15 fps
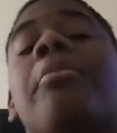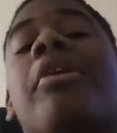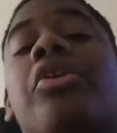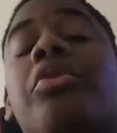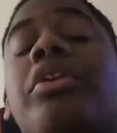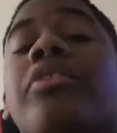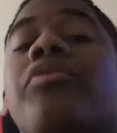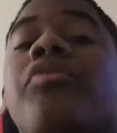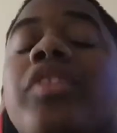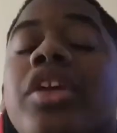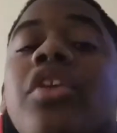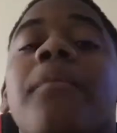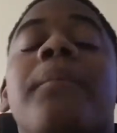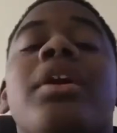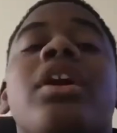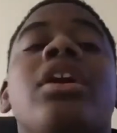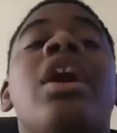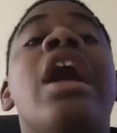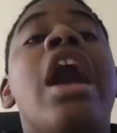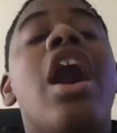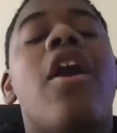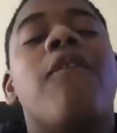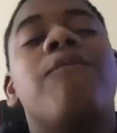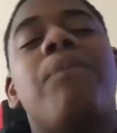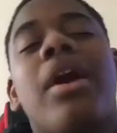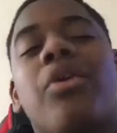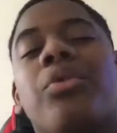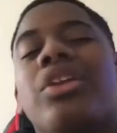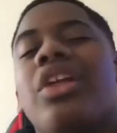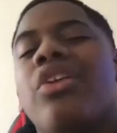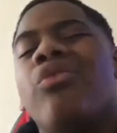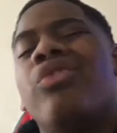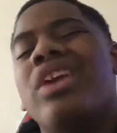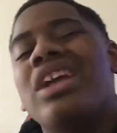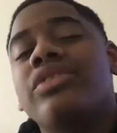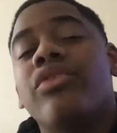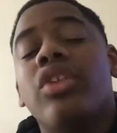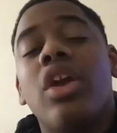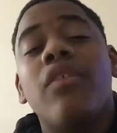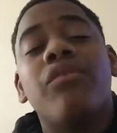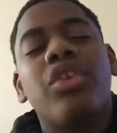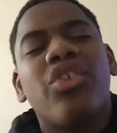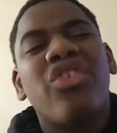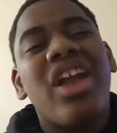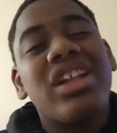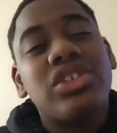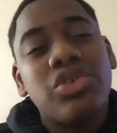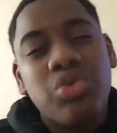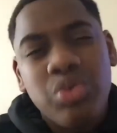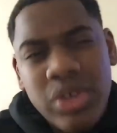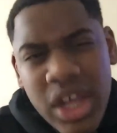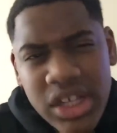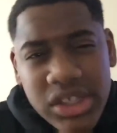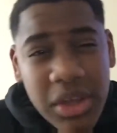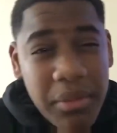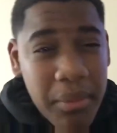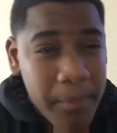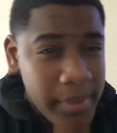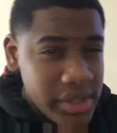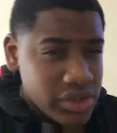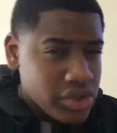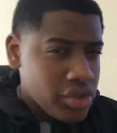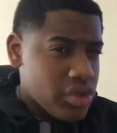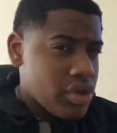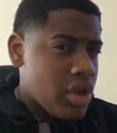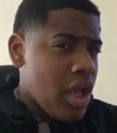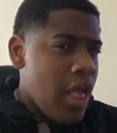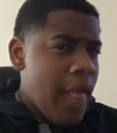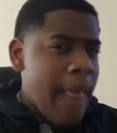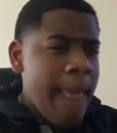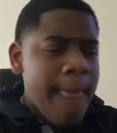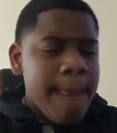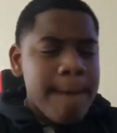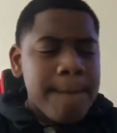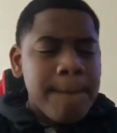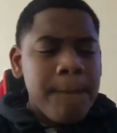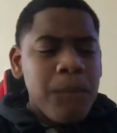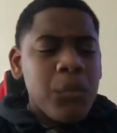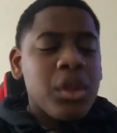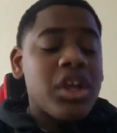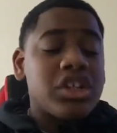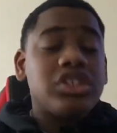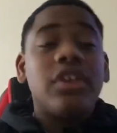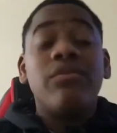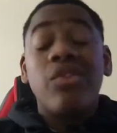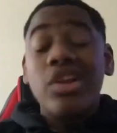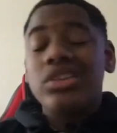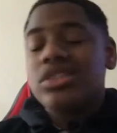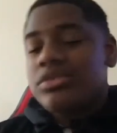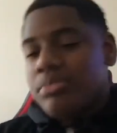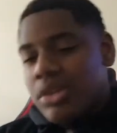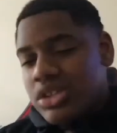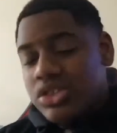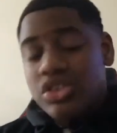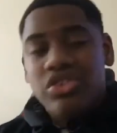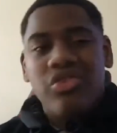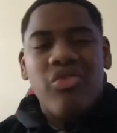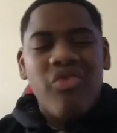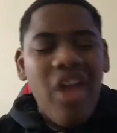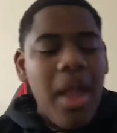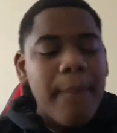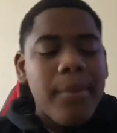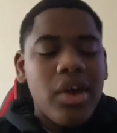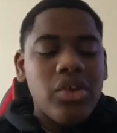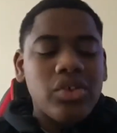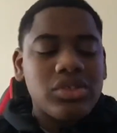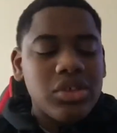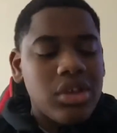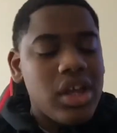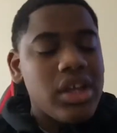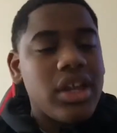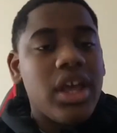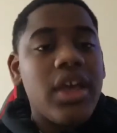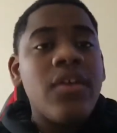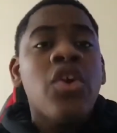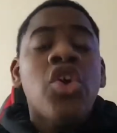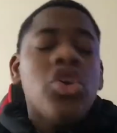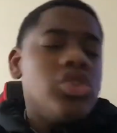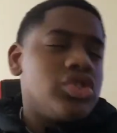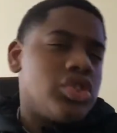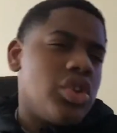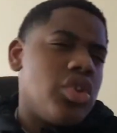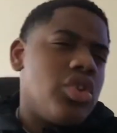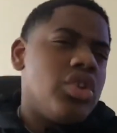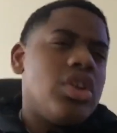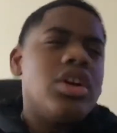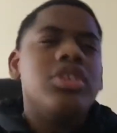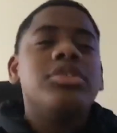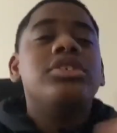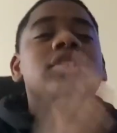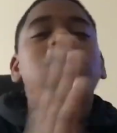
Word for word: I'm back with another video, man. I'm back with another reaction video. I'm finna react to Ketchup and Mustard. Ketchup versus Mustard rap battle, something like that. So, you know what